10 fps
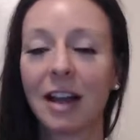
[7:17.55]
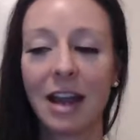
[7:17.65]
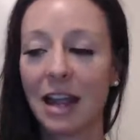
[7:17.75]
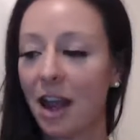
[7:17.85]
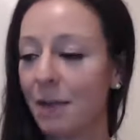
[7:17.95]

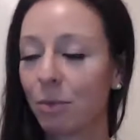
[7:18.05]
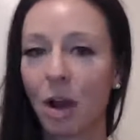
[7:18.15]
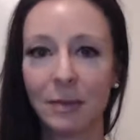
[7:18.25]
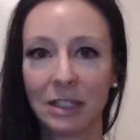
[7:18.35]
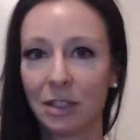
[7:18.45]
I
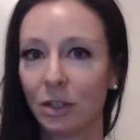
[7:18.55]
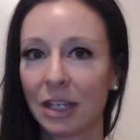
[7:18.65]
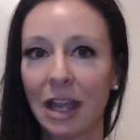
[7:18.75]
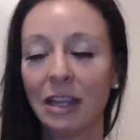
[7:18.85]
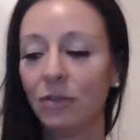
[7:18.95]
promise you,
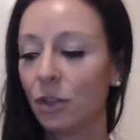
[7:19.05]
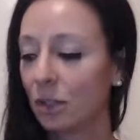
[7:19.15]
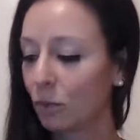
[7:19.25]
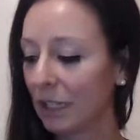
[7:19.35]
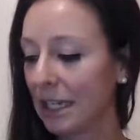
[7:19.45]
okay? If you
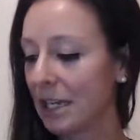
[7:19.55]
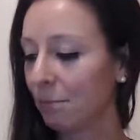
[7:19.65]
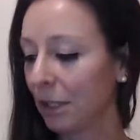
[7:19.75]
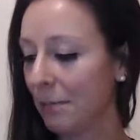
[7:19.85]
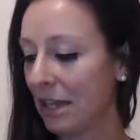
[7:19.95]
can really
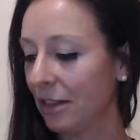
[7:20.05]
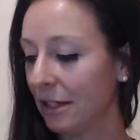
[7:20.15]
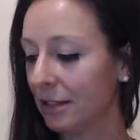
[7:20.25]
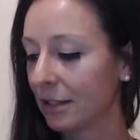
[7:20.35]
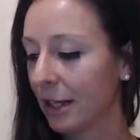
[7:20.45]
implement
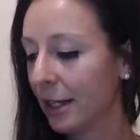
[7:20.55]
this.